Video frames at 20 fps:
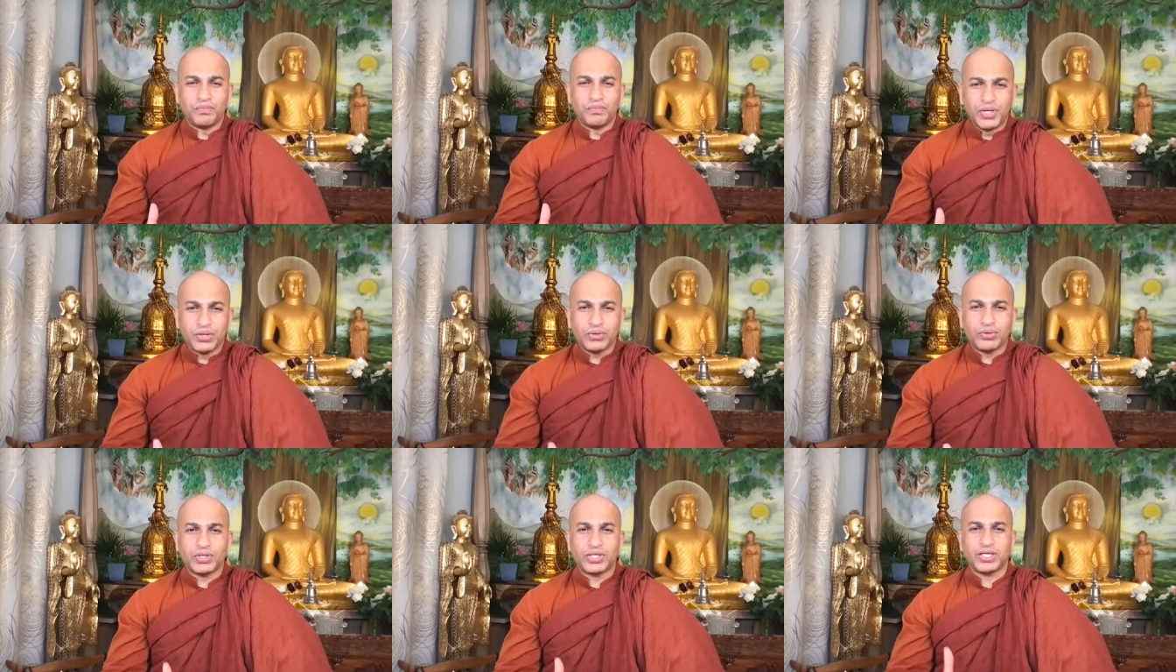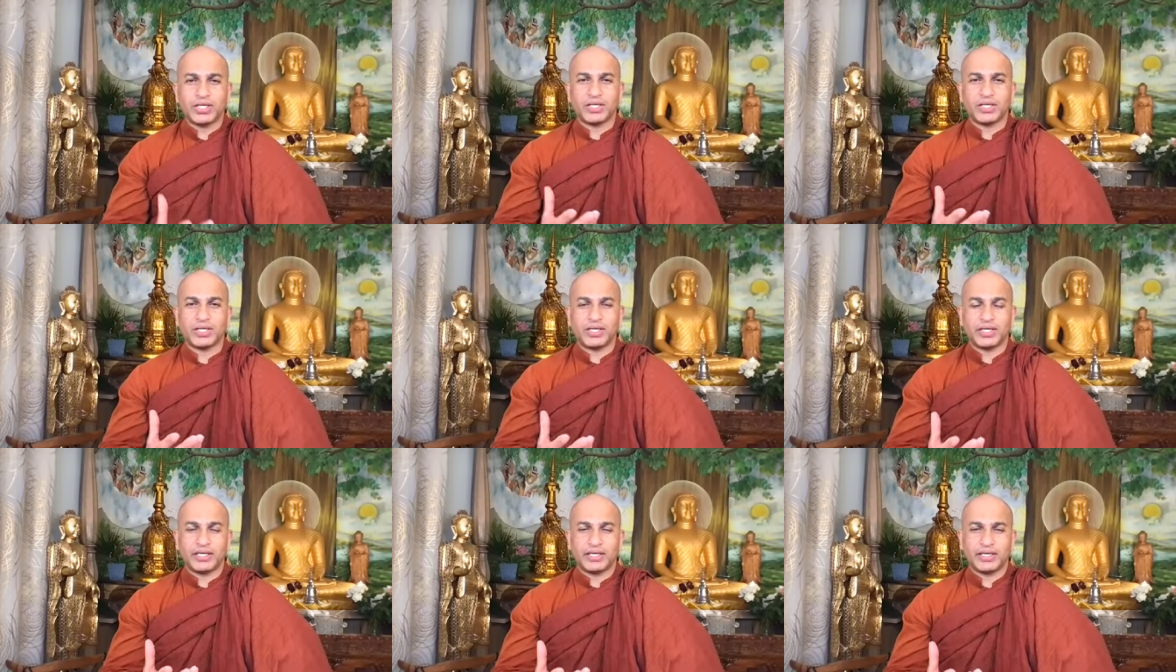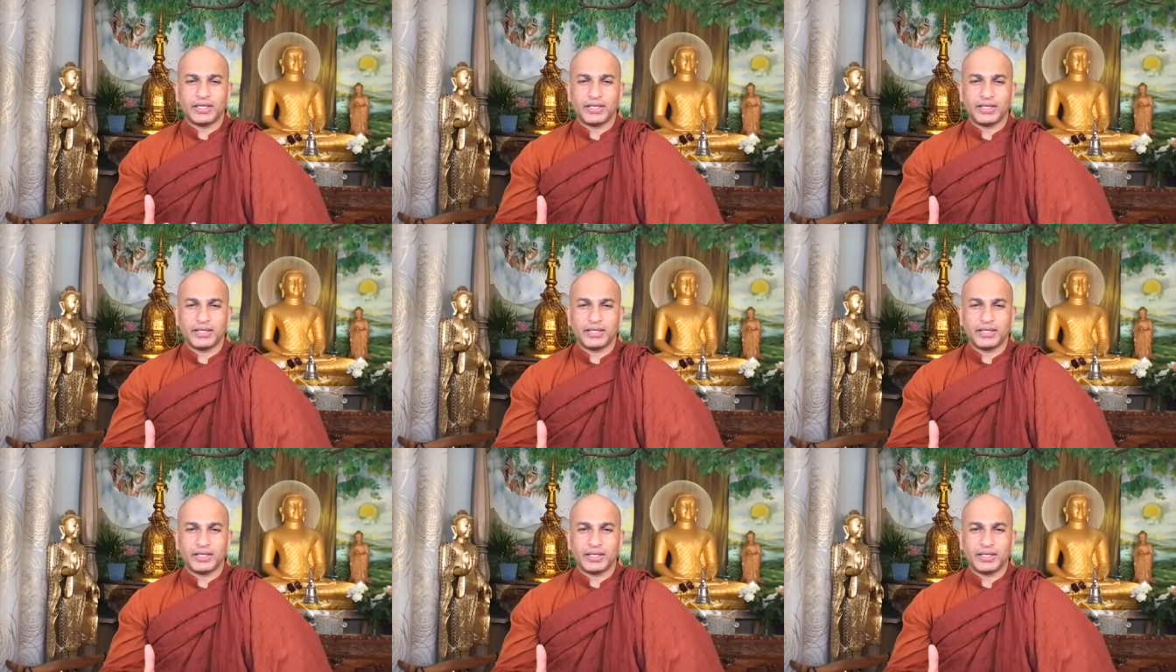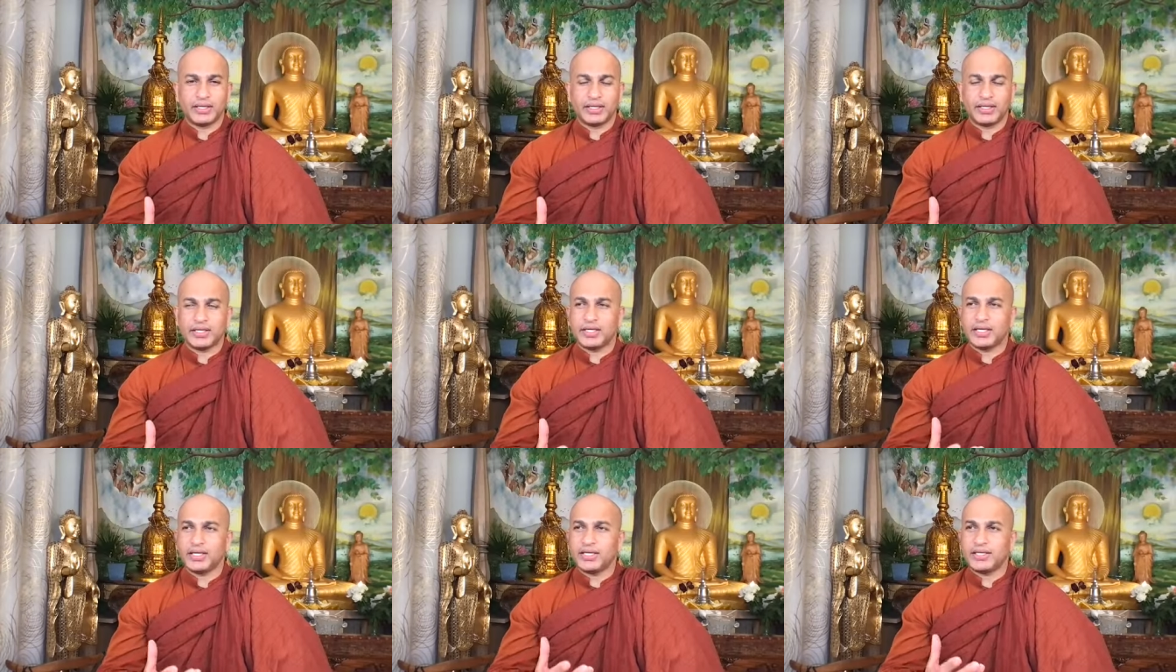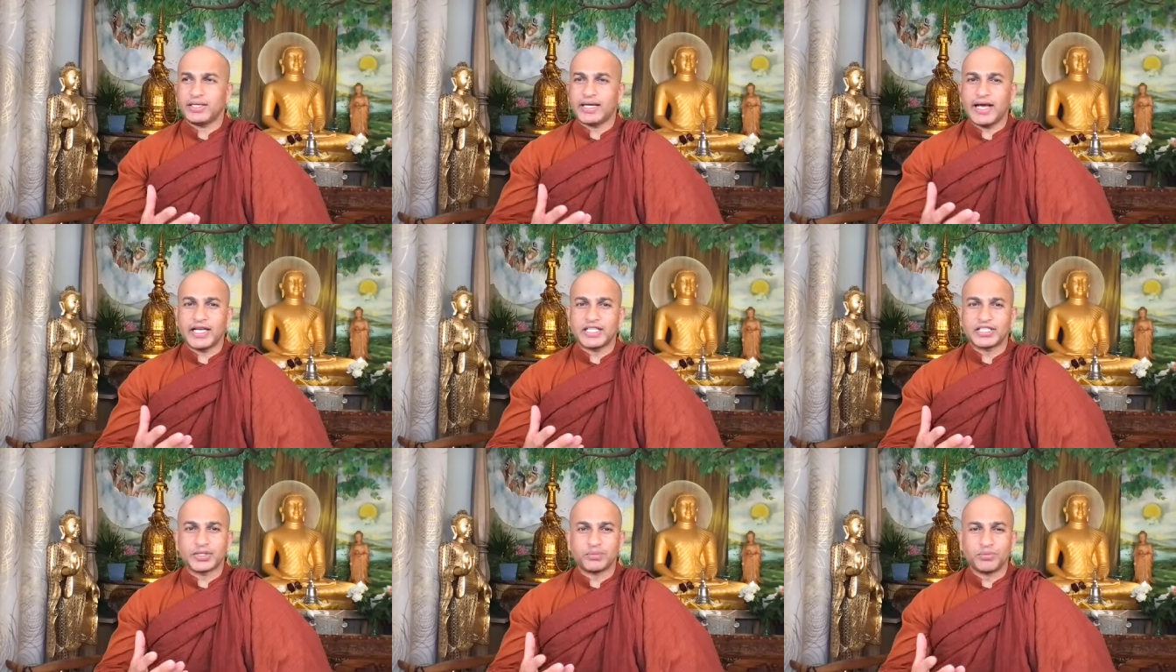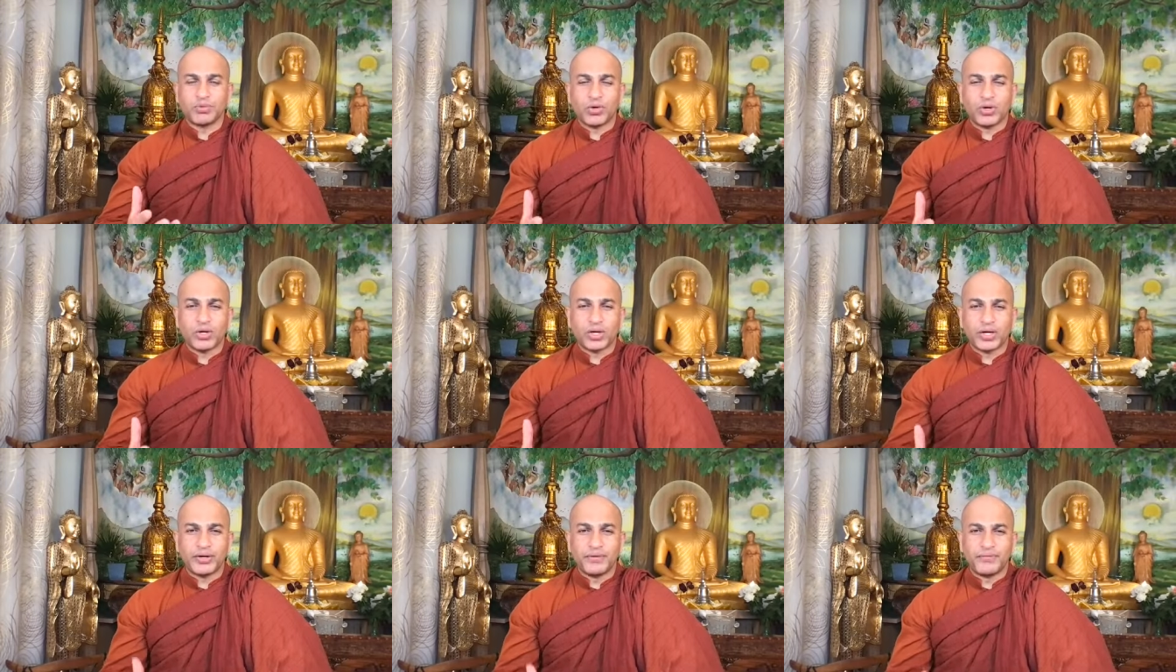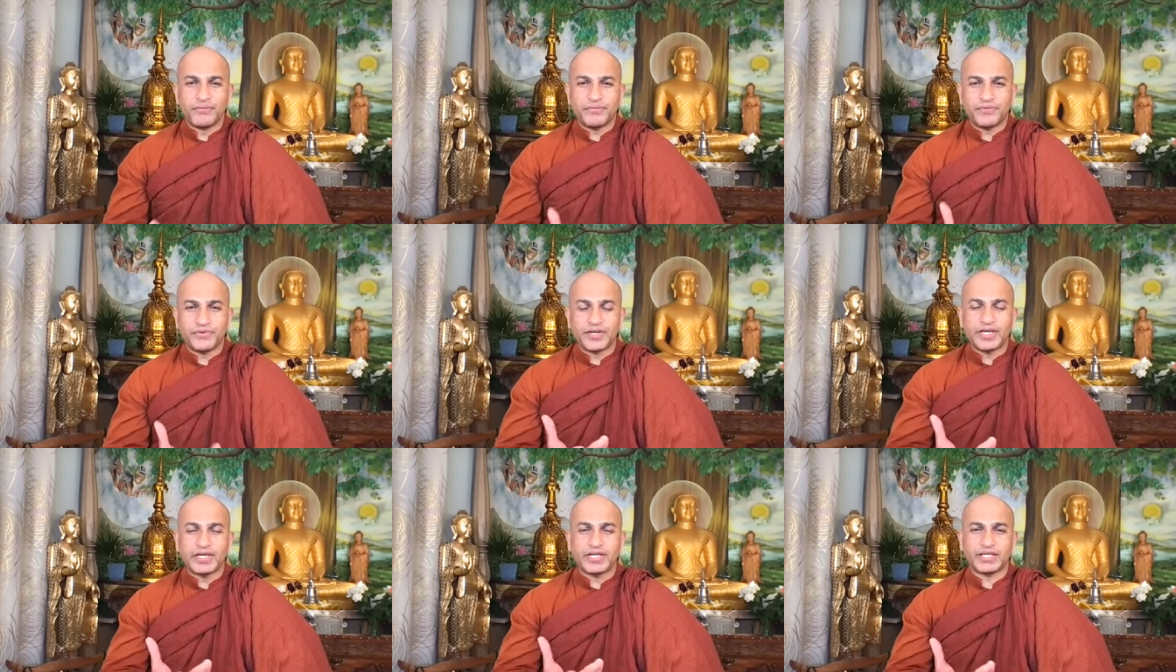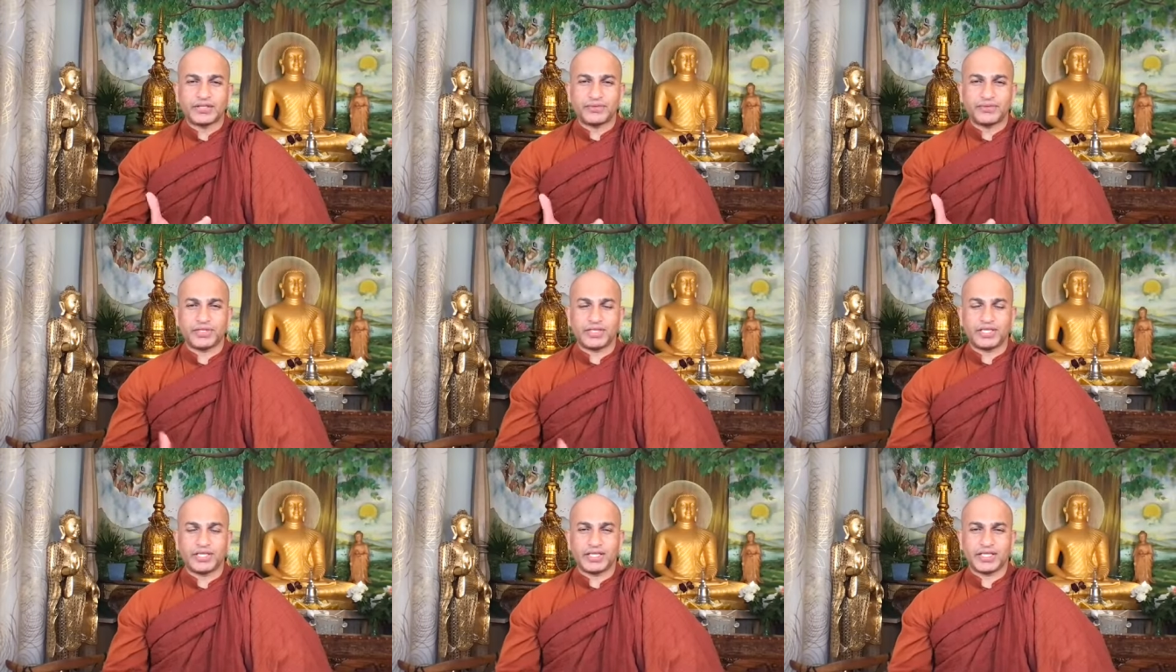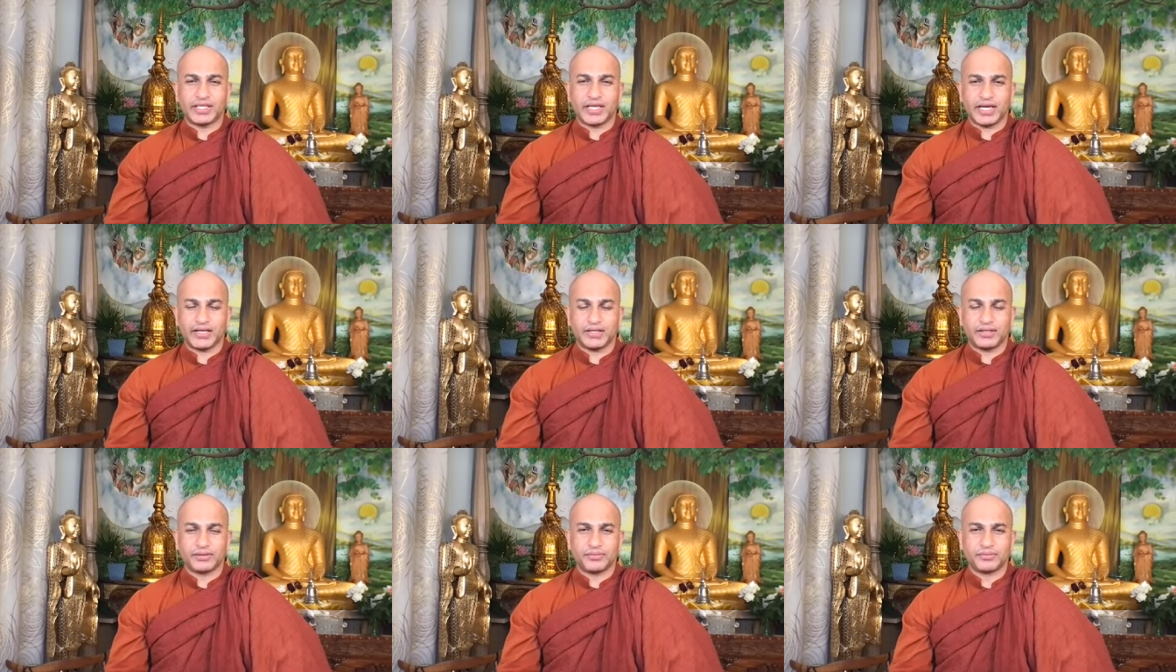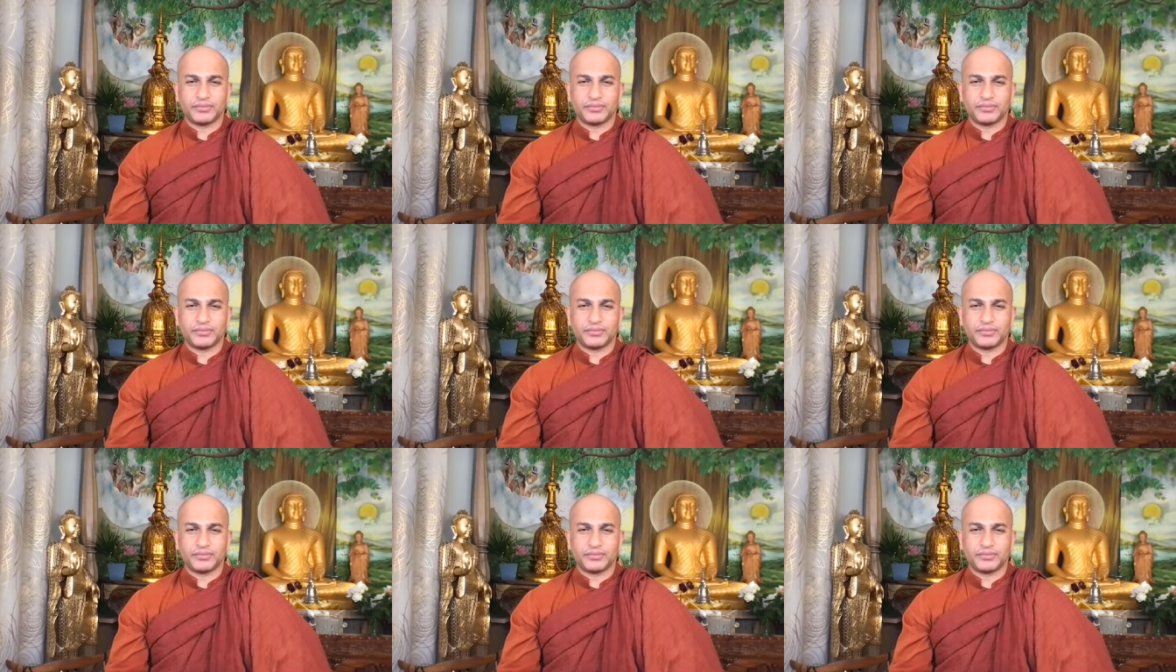beauty it has more comfort within that